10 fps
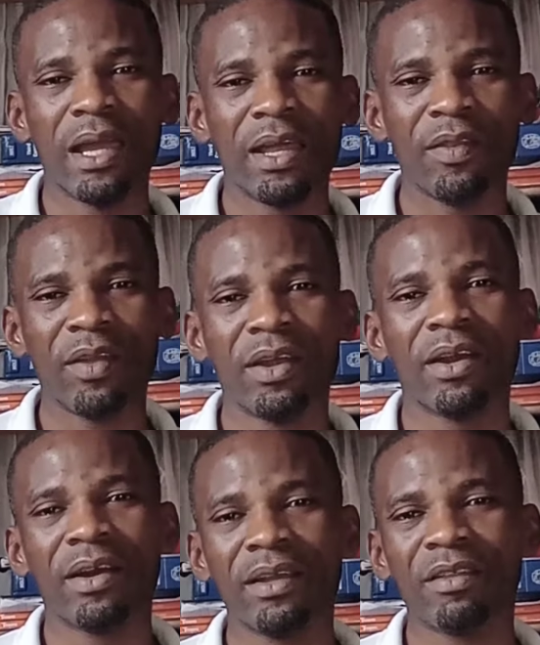
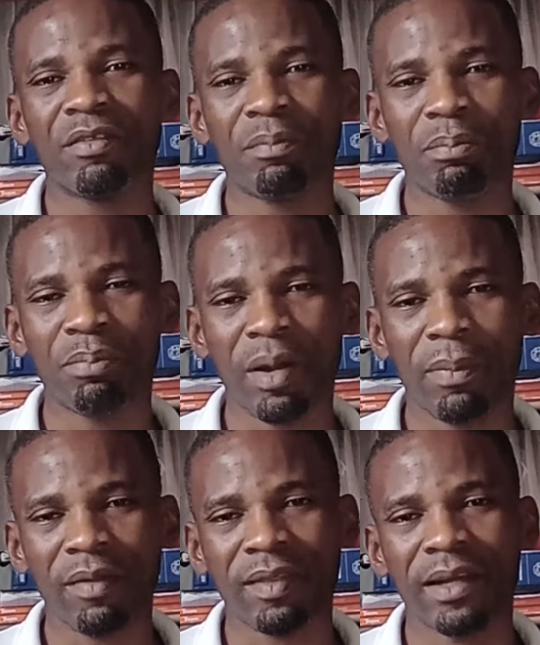there is
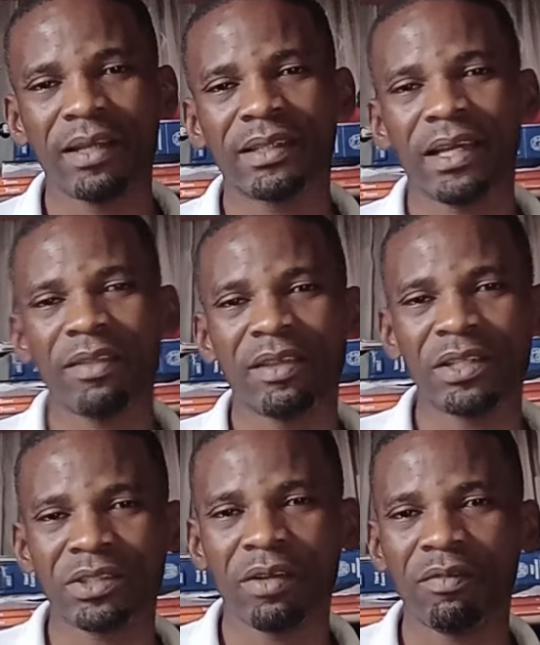proper
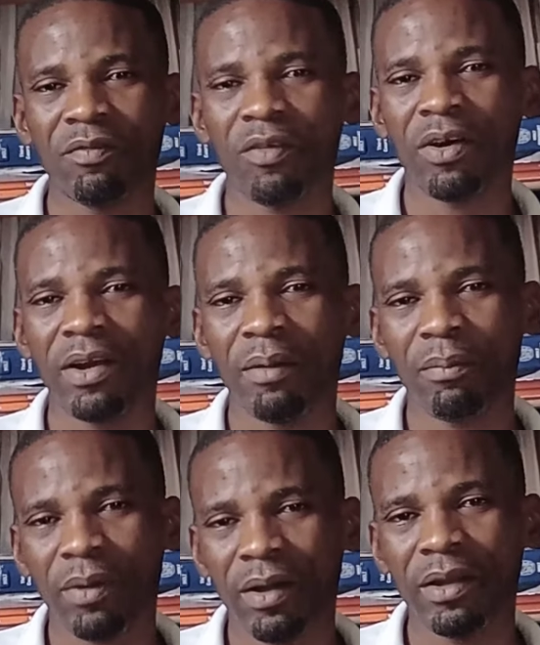sanitization for
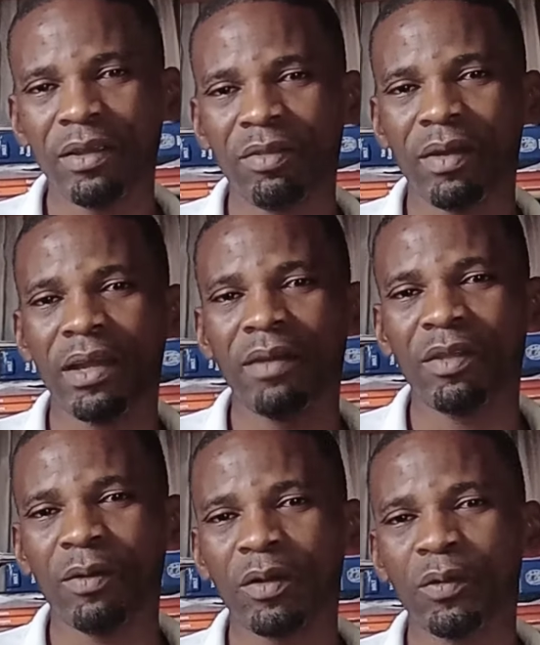employees, right? So
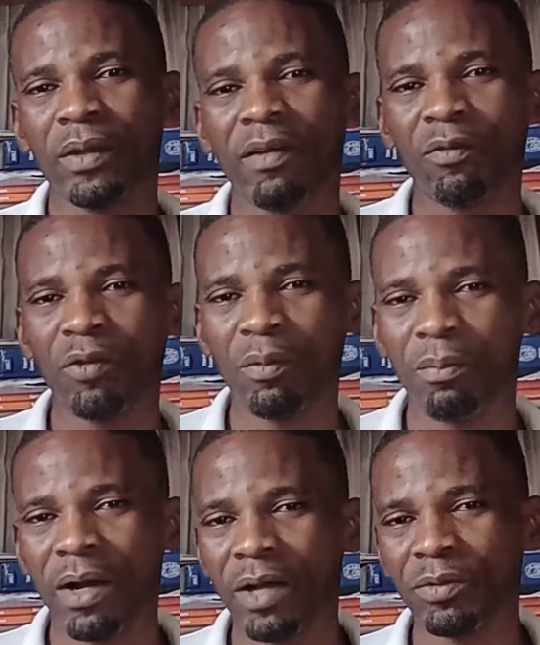you want to know you have good
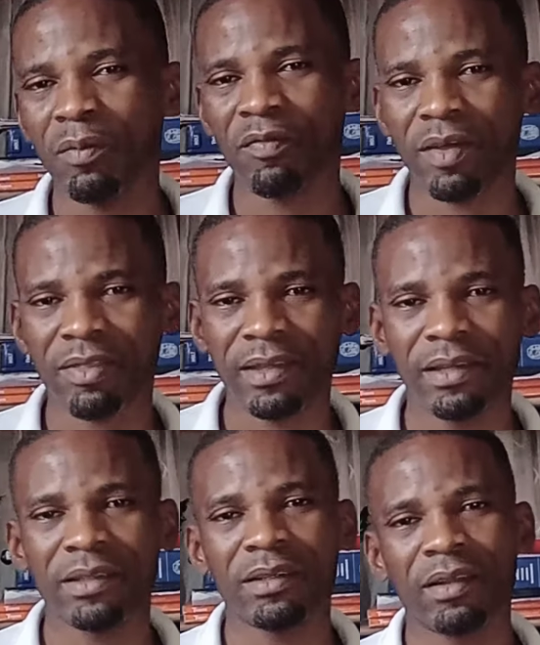bathroom
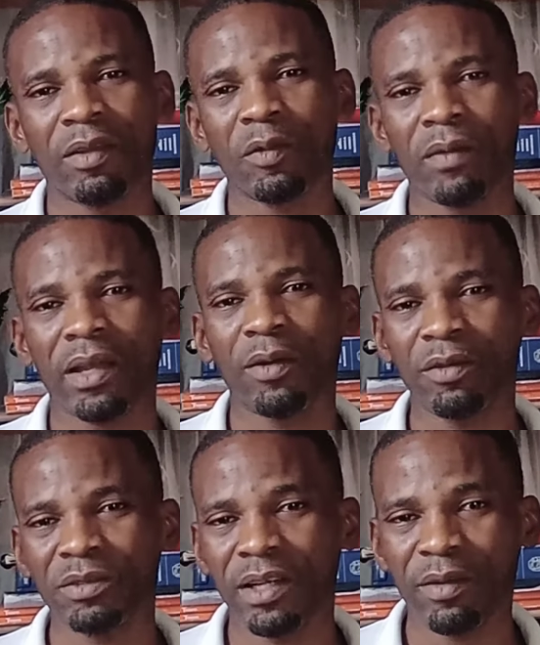facilities and stuff like that,
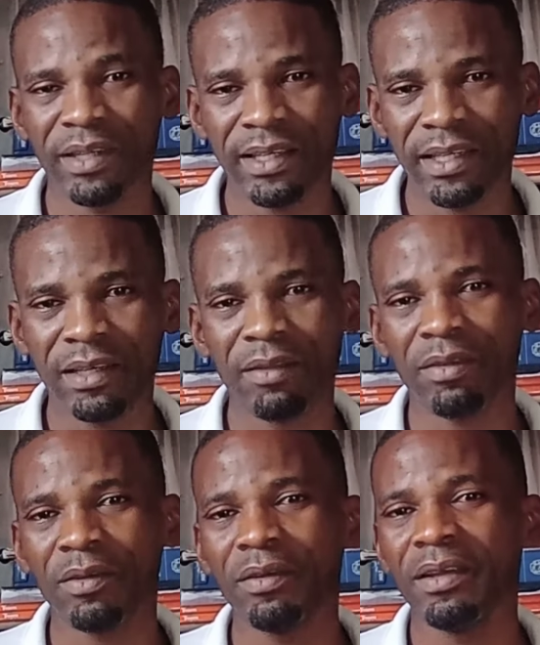especially the ladies,
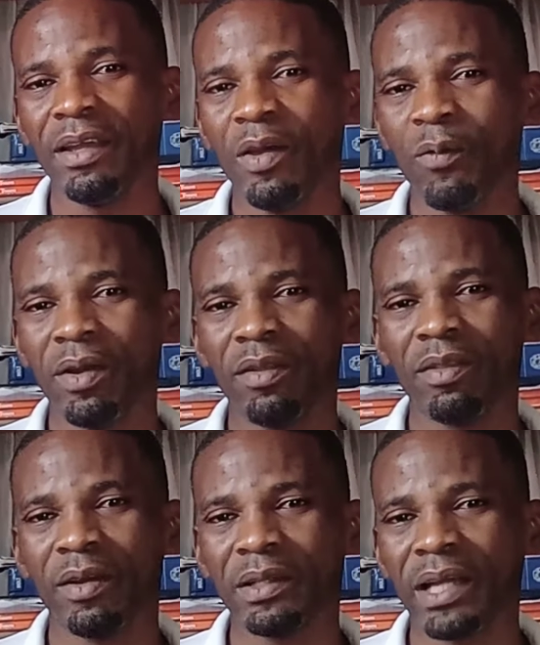when it's
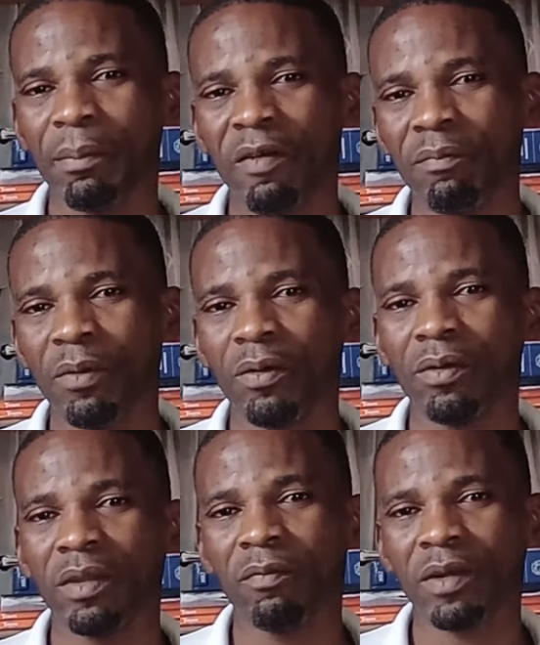their time of month.
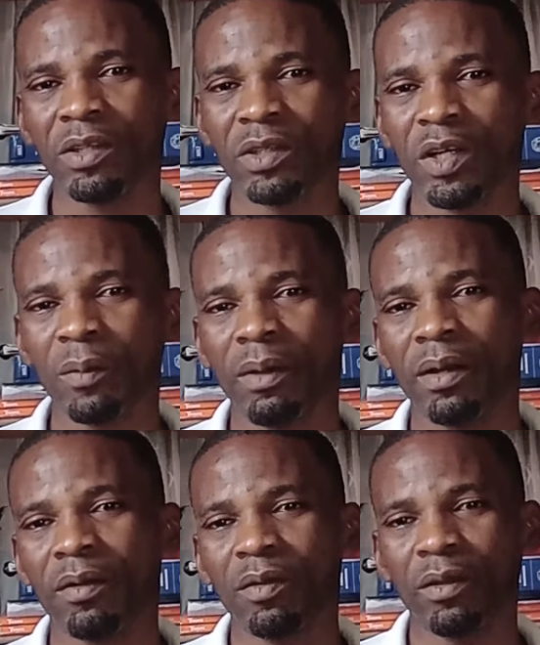Even for the gentlemen
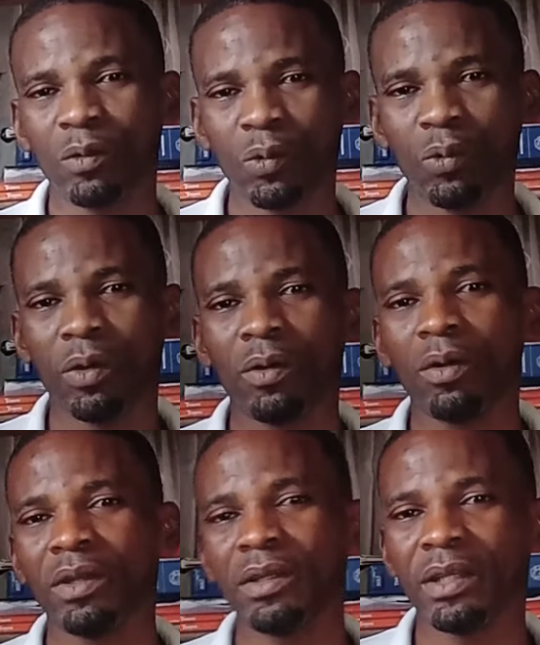too, you
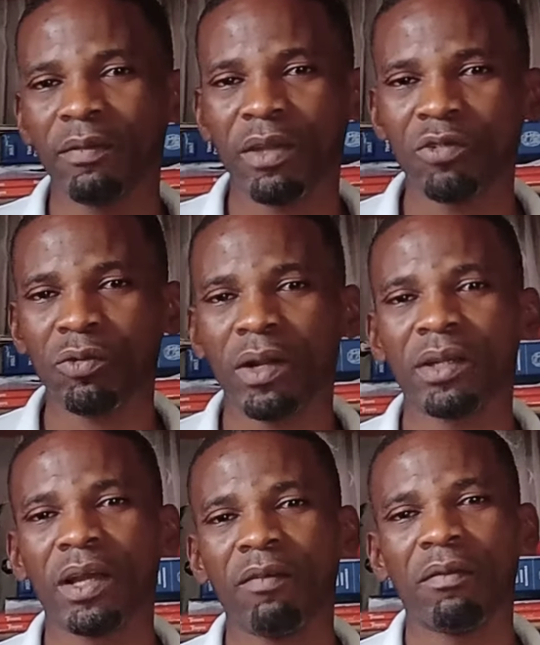have to ensure that you
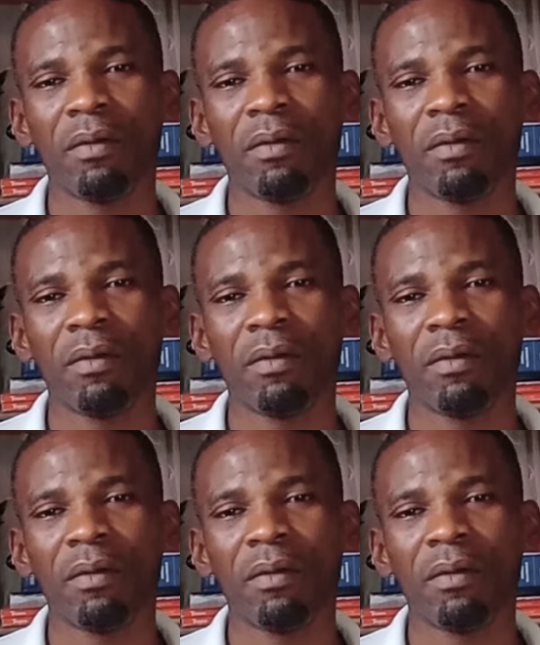have